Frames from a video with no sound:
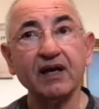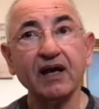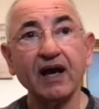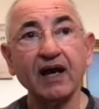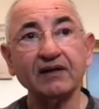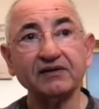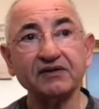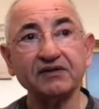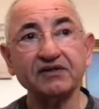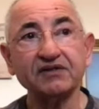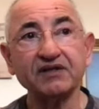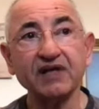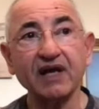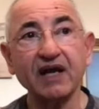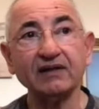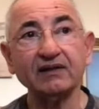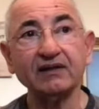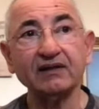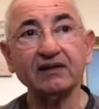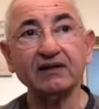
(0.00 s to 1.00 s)

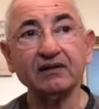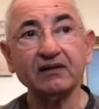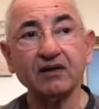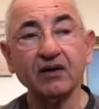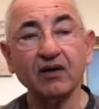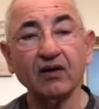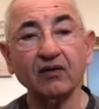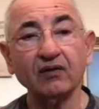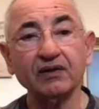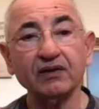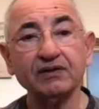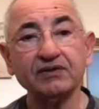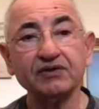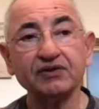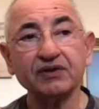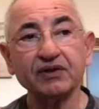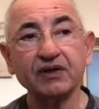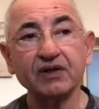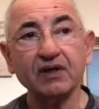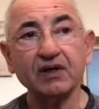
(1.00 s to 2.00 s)
understanding,
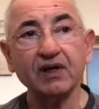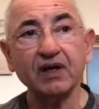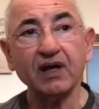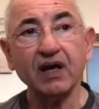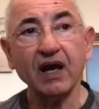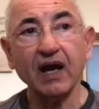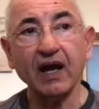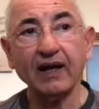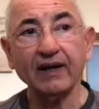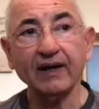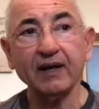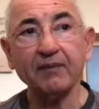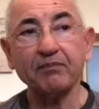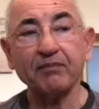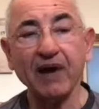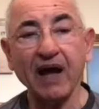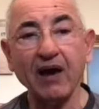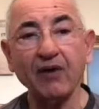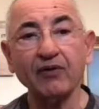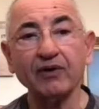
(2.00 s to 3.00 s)
knowledge, and I
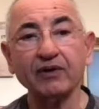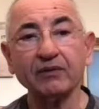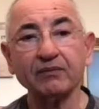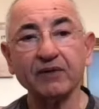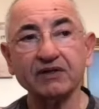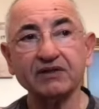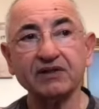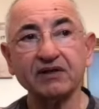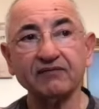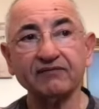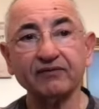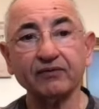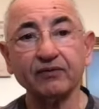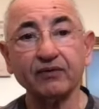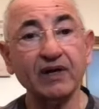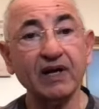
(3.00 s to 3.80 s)
powered myself through.